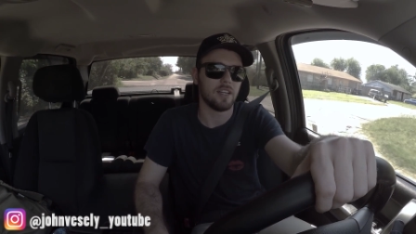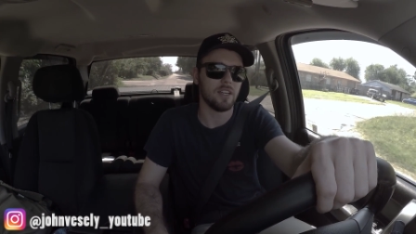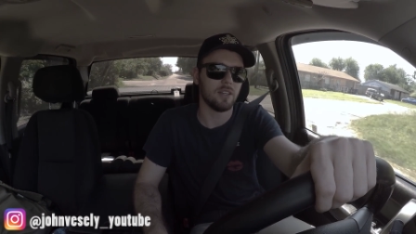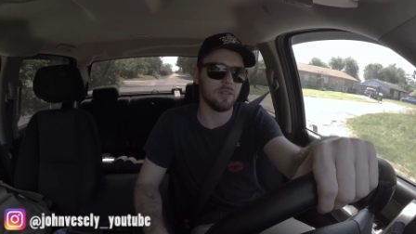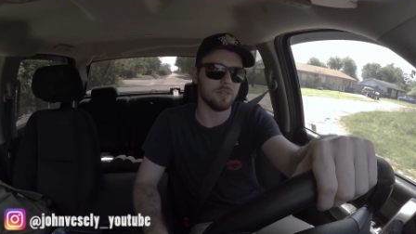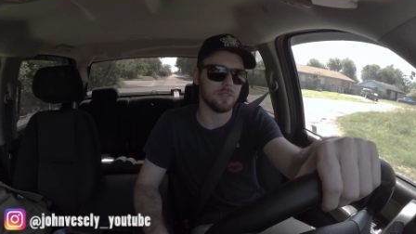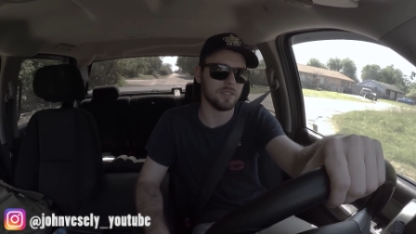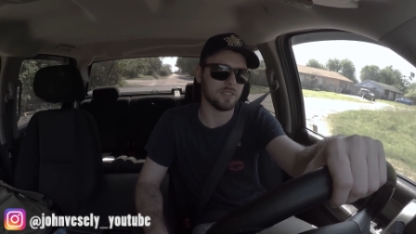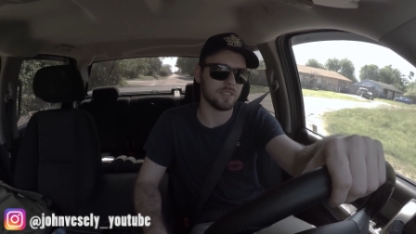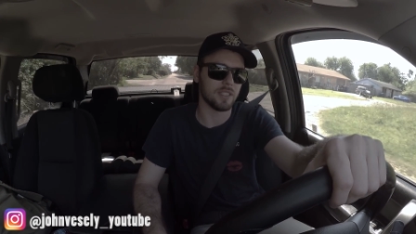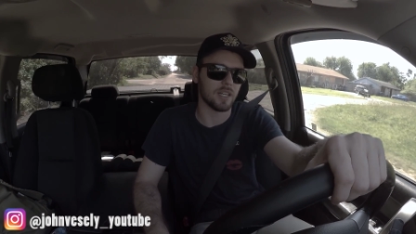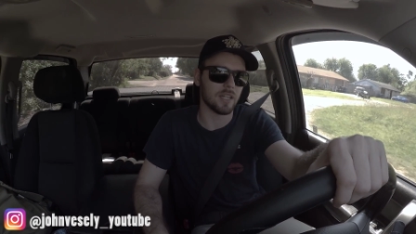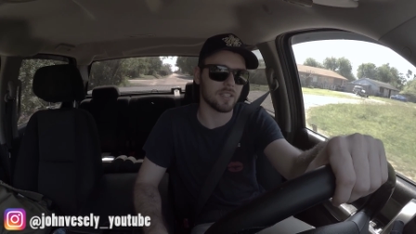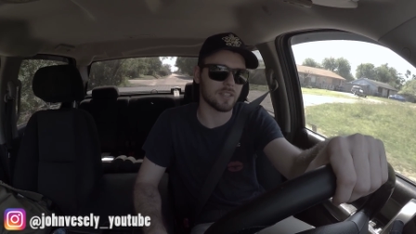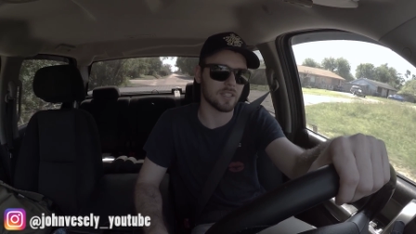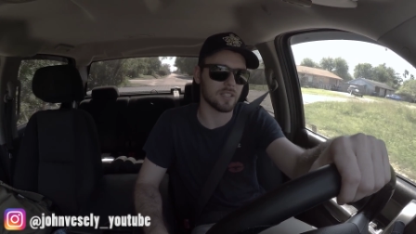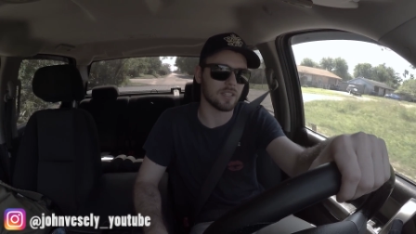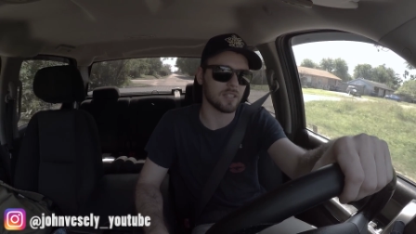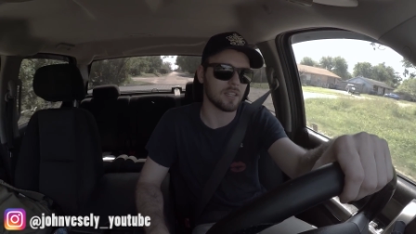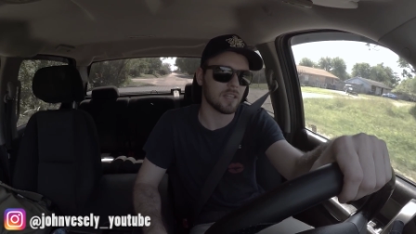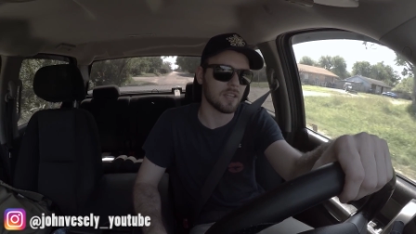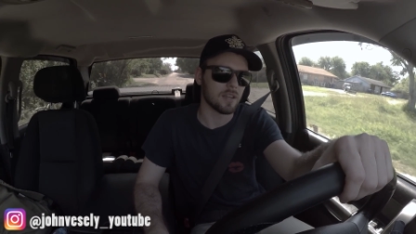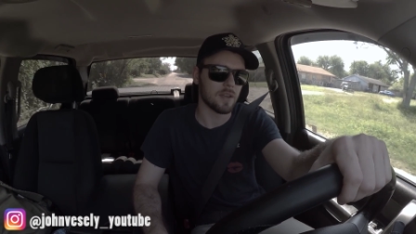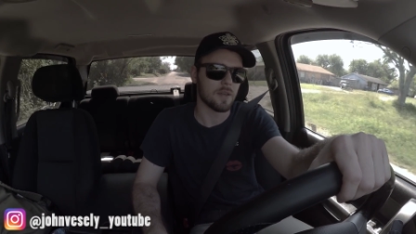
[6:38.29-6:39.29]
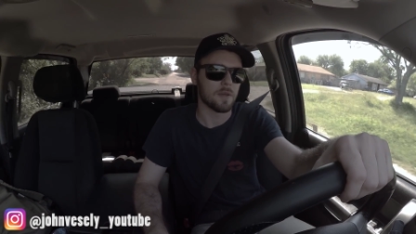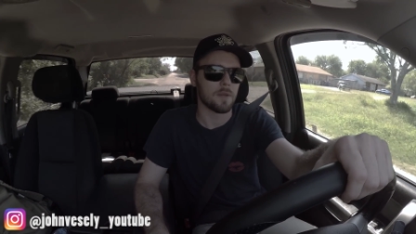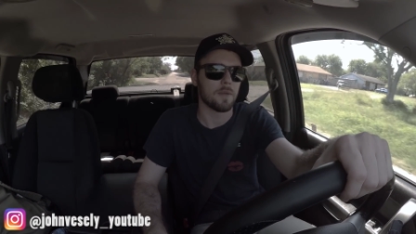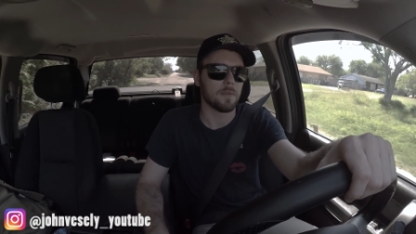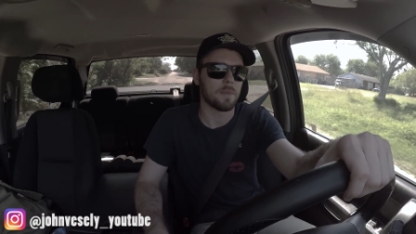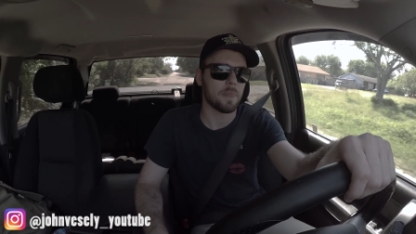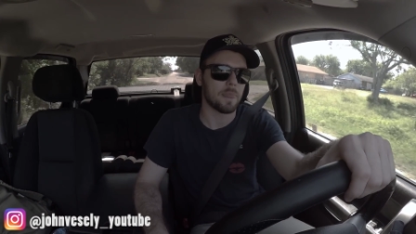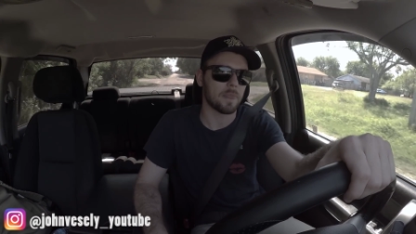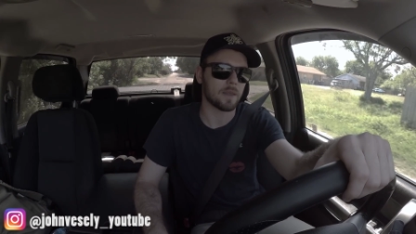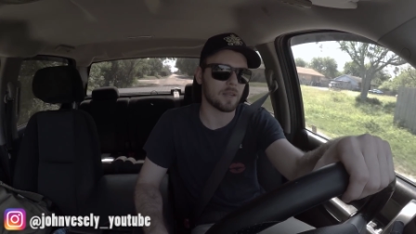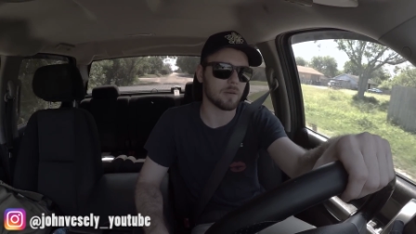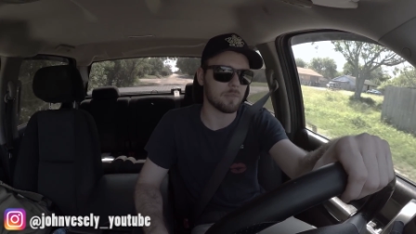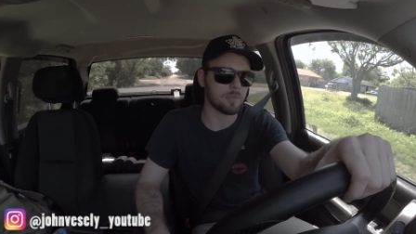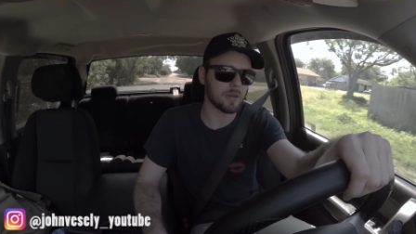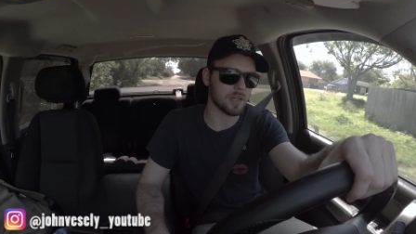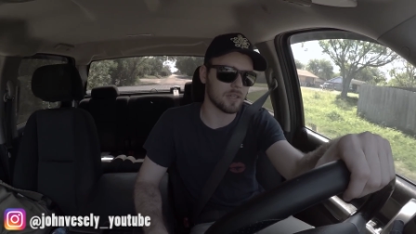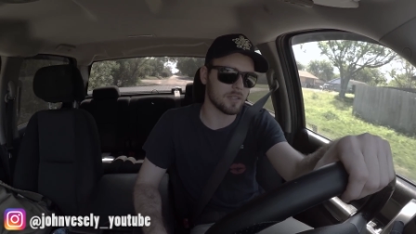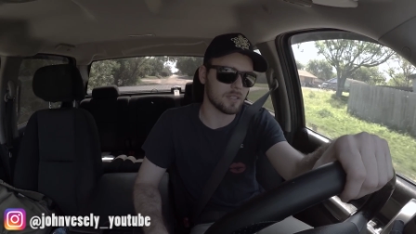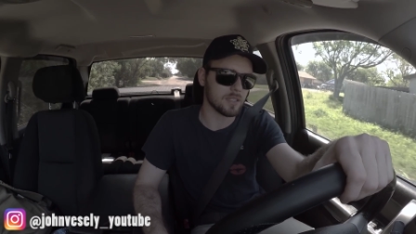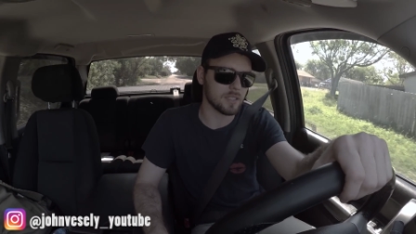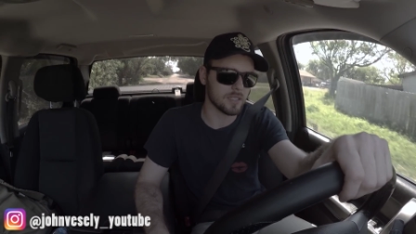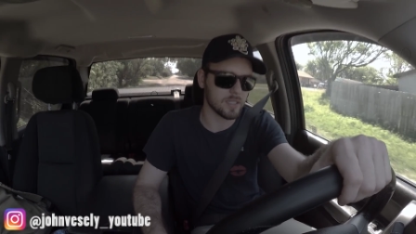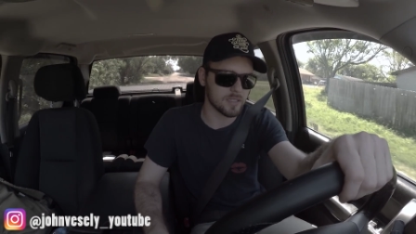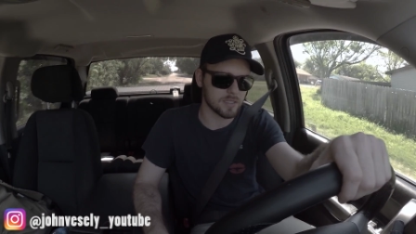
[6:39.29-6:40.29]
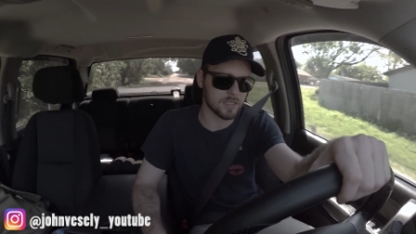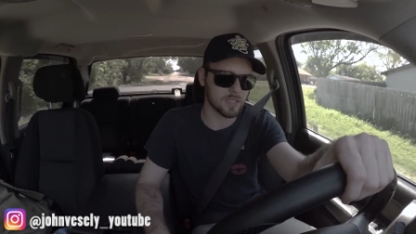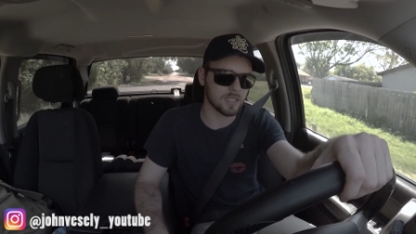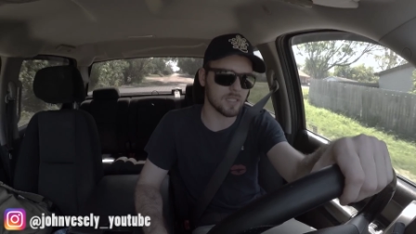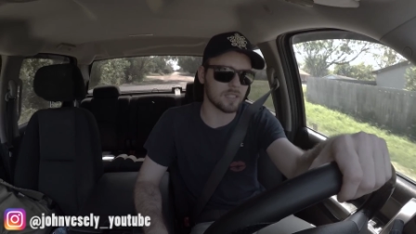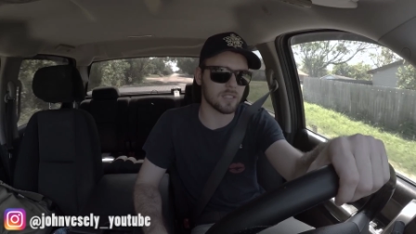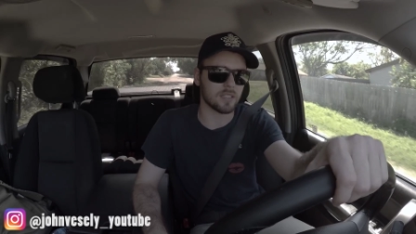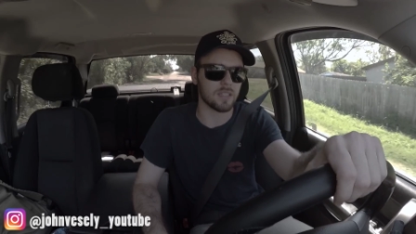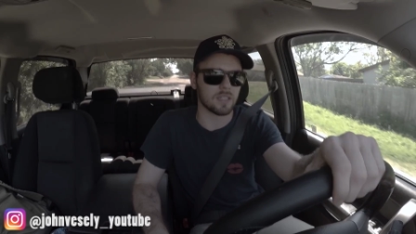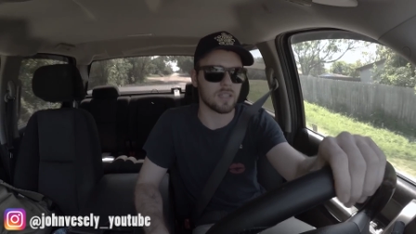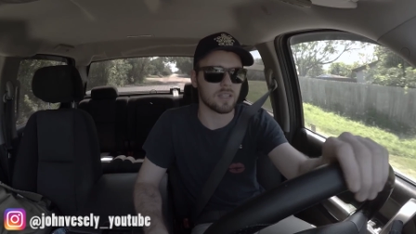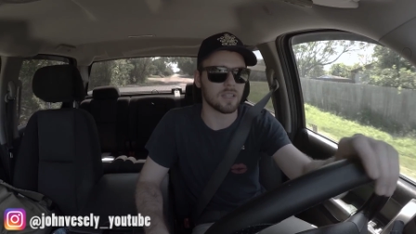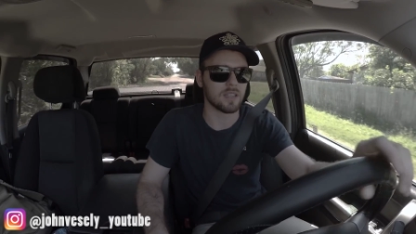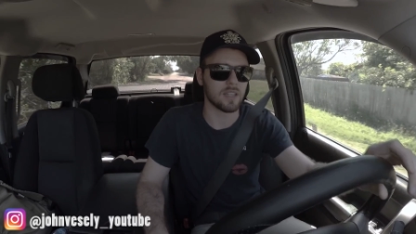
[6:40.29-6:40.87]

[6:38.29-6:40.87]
It was nothing compared to this thing.